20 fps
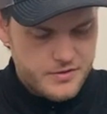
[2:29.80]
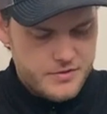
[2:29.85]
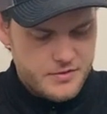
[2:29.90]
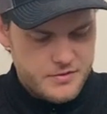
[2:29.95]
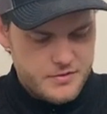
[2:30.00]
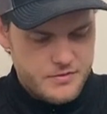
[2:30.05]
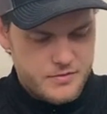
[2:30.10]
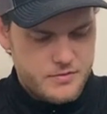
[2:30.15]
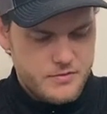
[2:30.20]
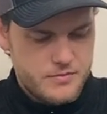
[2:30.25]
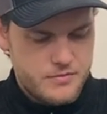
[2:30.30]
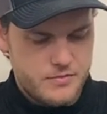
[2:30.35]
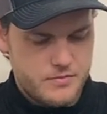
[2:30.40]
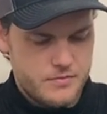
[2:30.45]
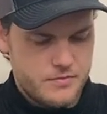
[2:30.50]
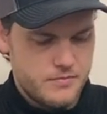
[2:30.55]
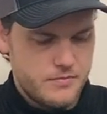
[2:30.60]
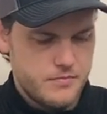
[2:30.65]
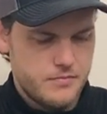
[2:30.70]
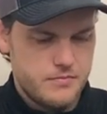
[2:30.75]

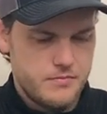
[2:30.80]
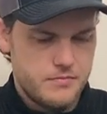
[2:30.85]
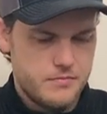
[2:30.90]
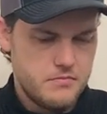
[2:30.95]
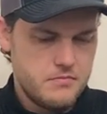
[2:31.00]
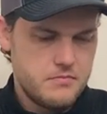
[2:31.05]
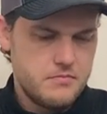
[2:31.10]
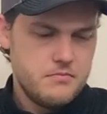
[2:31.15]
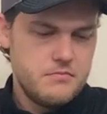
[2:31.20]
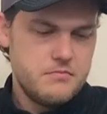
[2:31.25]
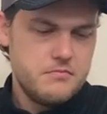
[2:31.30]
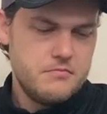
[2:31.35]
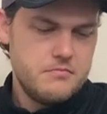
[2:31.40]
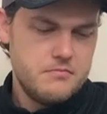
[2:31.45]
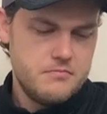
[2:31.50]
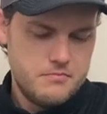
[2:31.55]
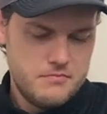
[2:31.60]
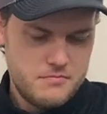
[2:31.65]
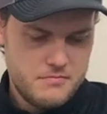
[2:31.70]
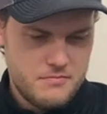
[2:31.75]

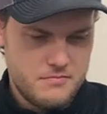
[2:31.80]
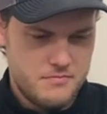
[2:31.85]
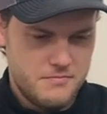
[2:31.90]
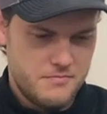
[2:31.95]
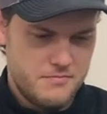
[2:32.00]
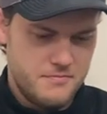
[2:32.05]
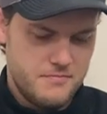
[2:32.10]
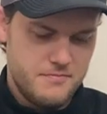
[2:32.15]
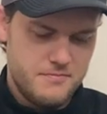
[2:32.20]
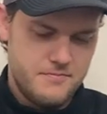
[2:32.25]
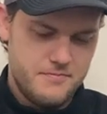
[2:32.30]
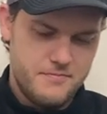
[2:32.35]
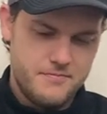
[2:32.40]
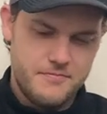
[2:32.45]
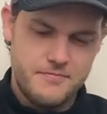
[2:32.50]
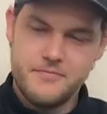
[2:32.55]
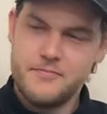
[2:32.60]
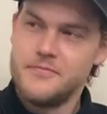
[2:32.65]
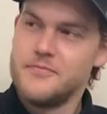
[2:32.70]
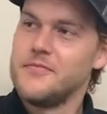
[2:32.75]

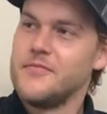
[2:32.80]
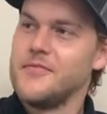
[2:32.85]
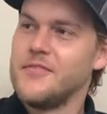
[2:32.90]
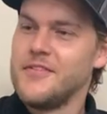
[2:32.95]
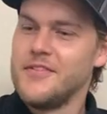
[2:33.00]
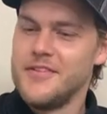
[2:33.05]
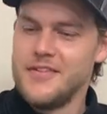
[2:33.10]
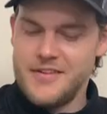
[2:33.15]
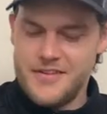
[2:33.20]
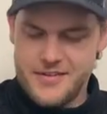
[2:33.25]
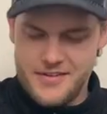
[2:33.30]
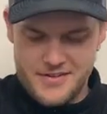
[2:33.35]
Nothing is said.